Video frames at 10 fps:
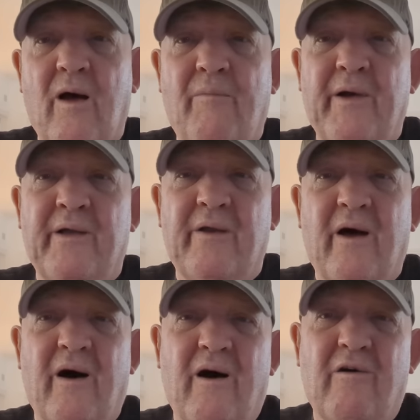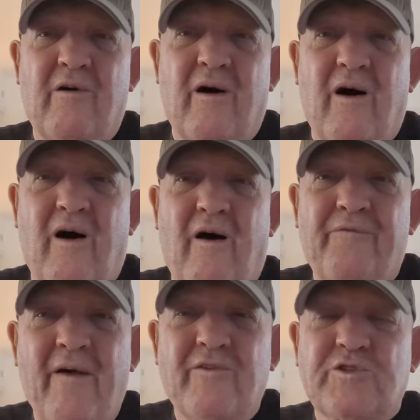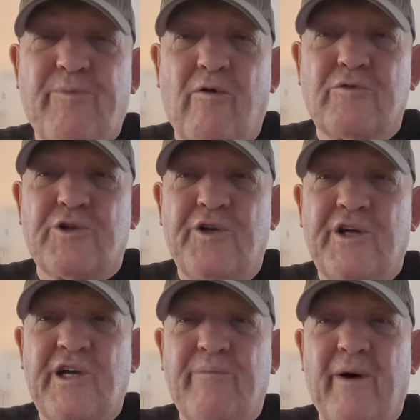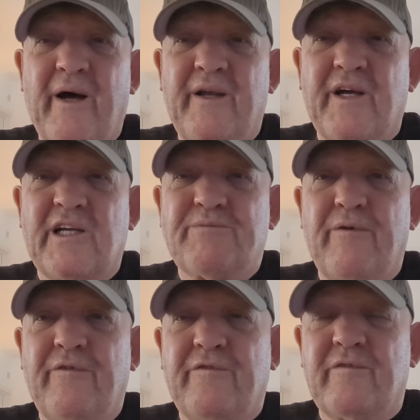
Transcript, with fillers: I mean, I've never spoke to Nicky about it, Nicky Smith.